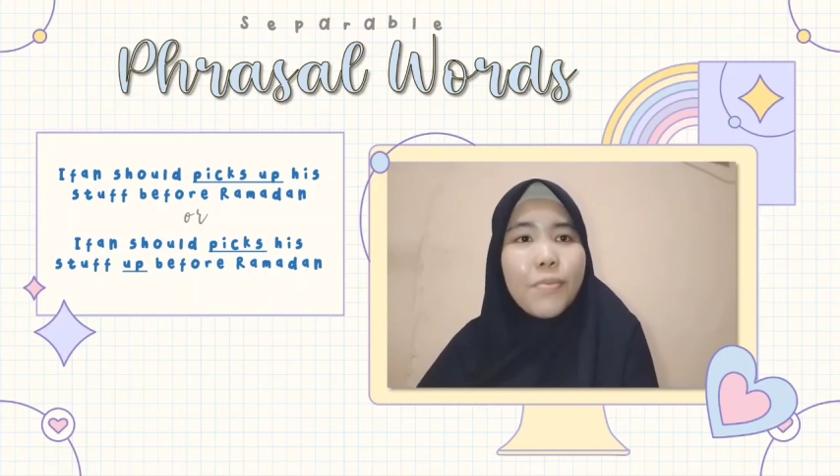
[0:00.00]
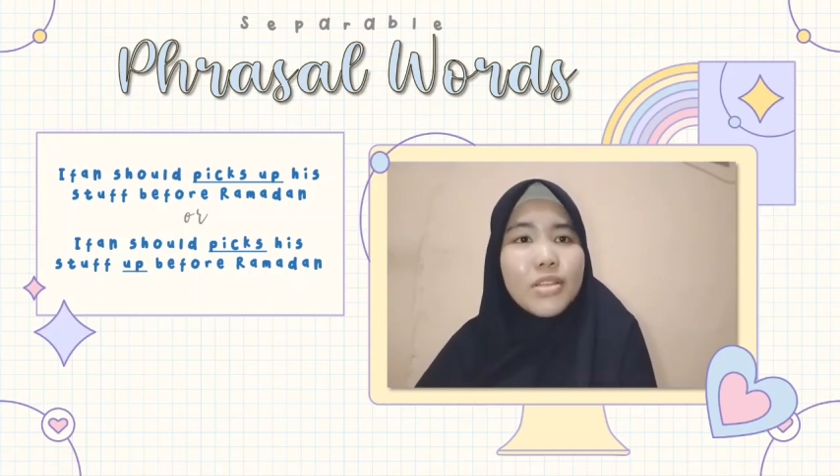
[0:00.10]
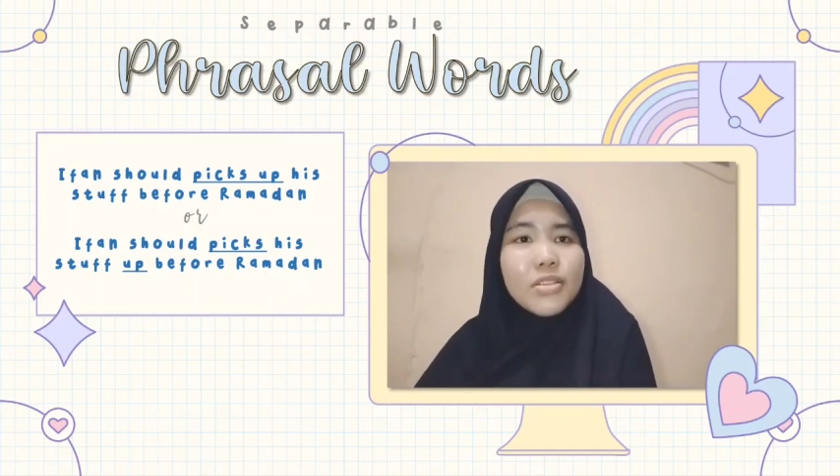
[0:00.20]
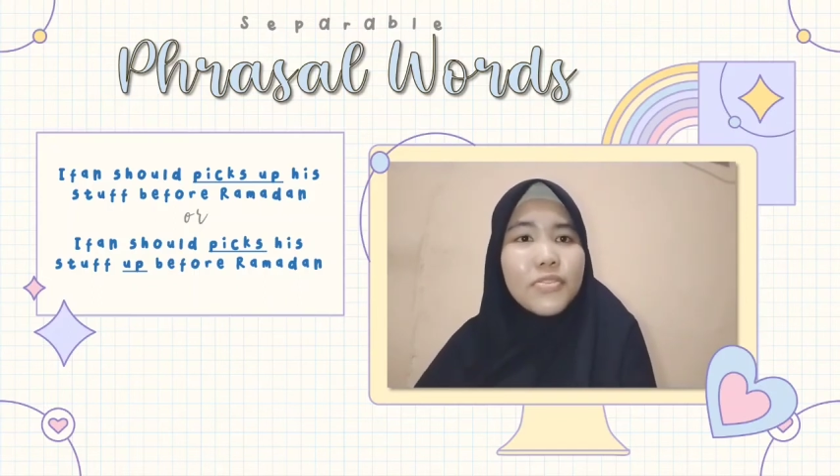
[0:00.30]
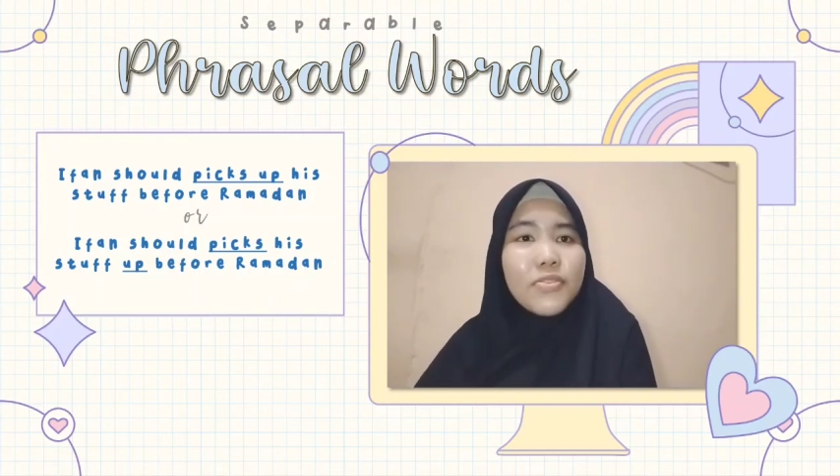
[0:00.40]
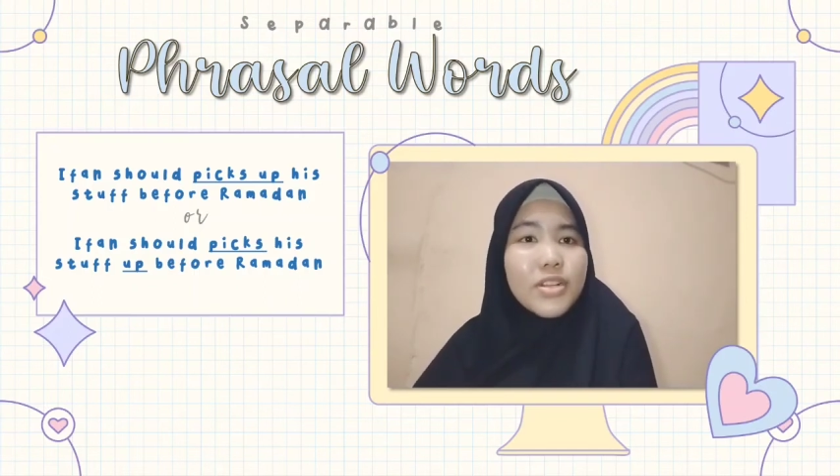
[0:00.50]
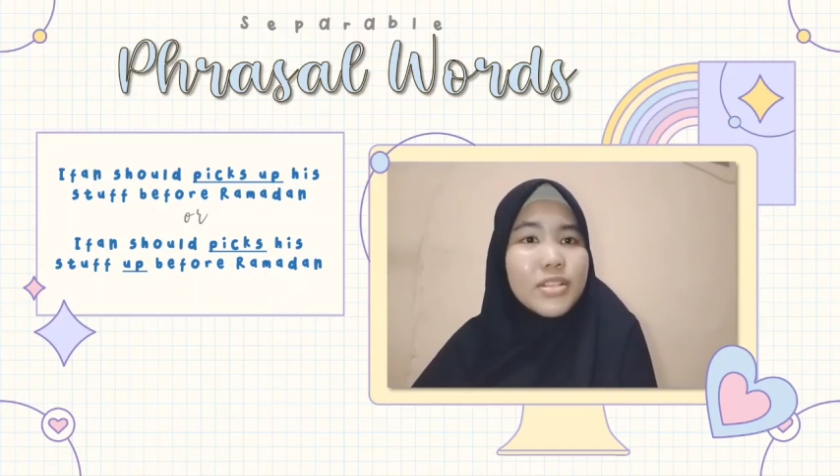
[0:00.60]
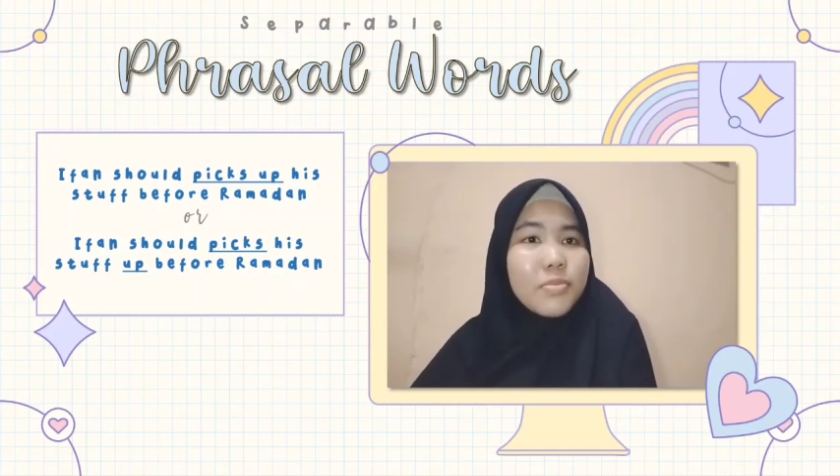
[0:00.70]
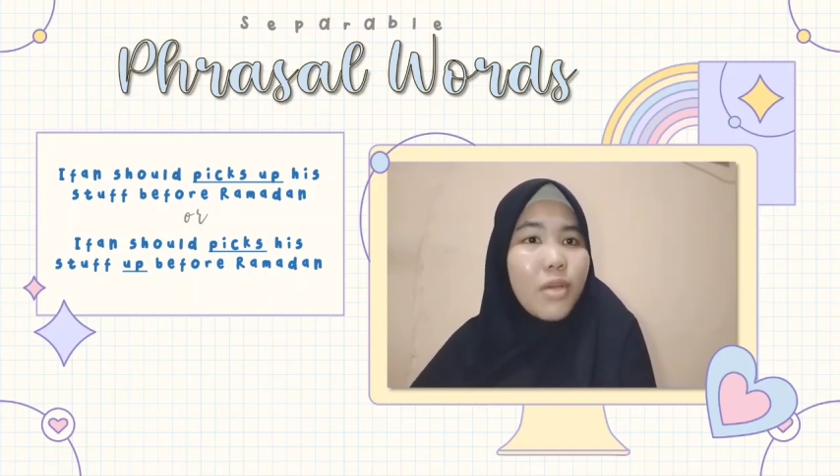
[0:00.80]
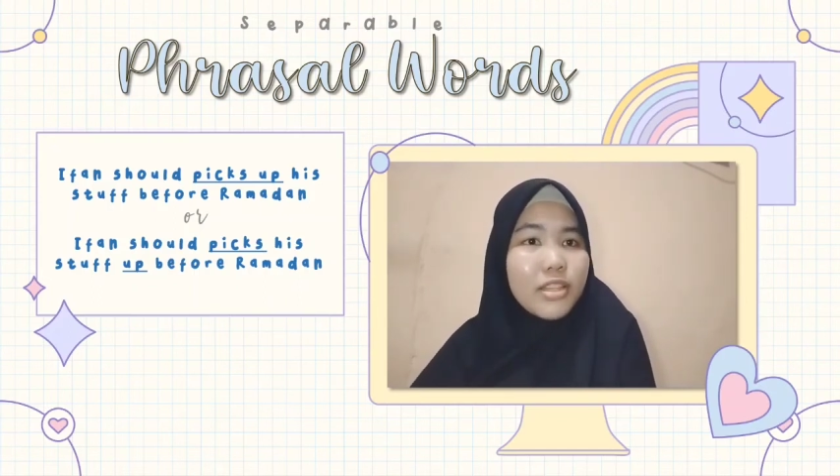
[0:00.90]
phrasal
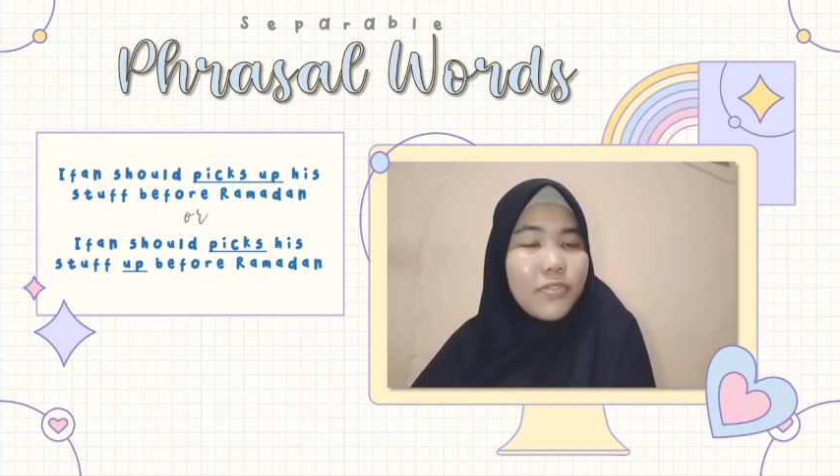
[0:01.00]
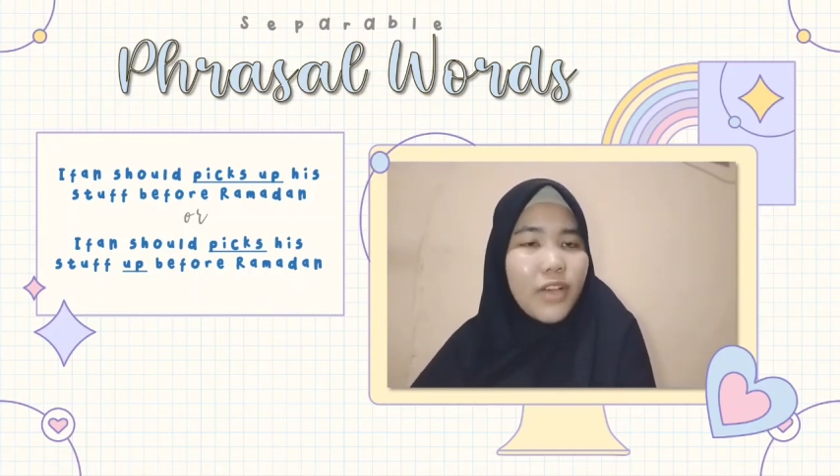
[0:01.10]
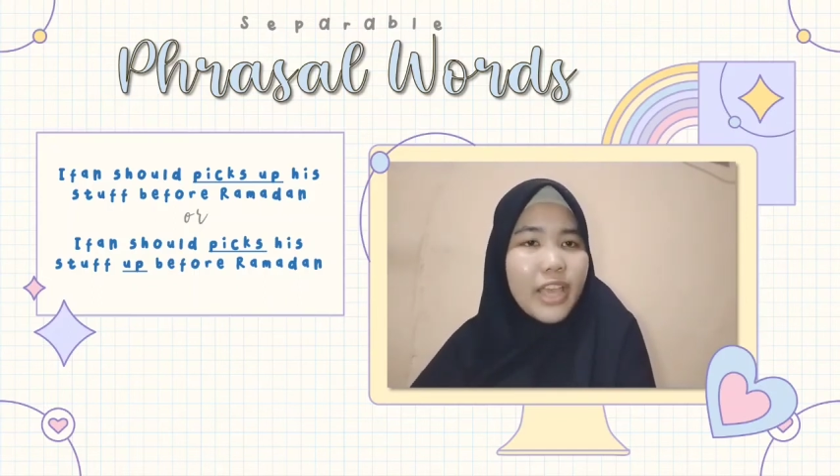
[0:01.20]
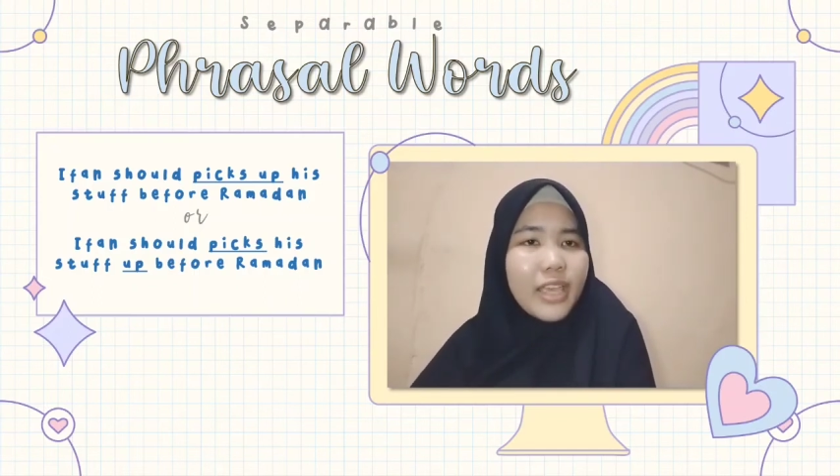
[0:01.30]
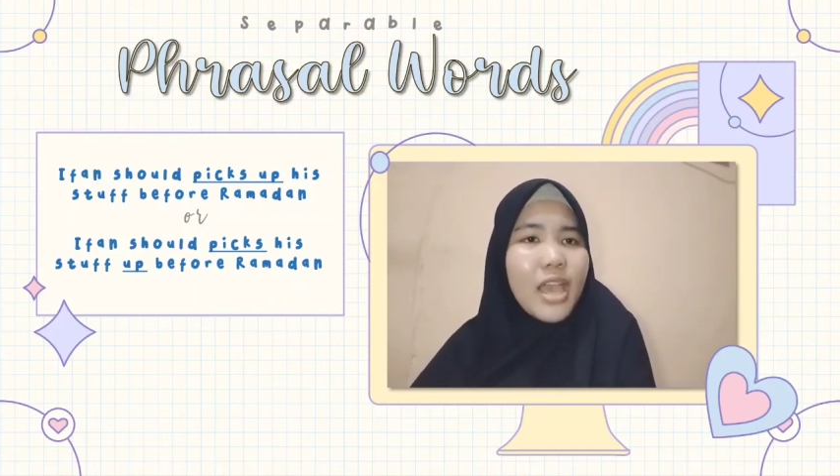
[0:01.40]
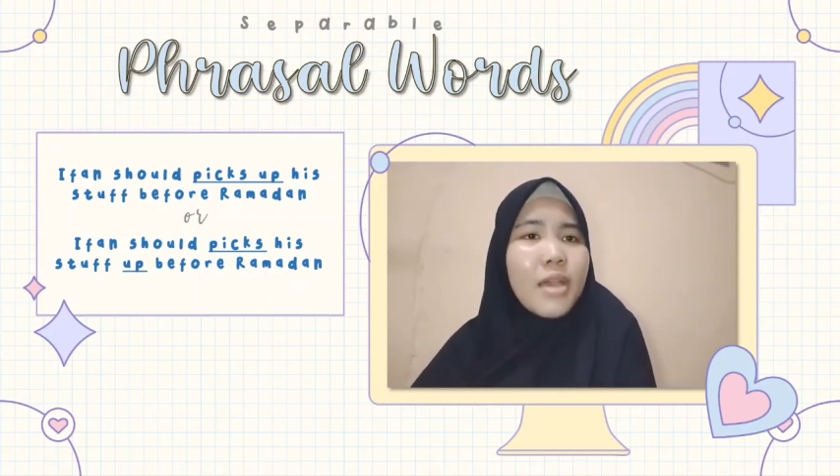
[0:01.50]
words modified,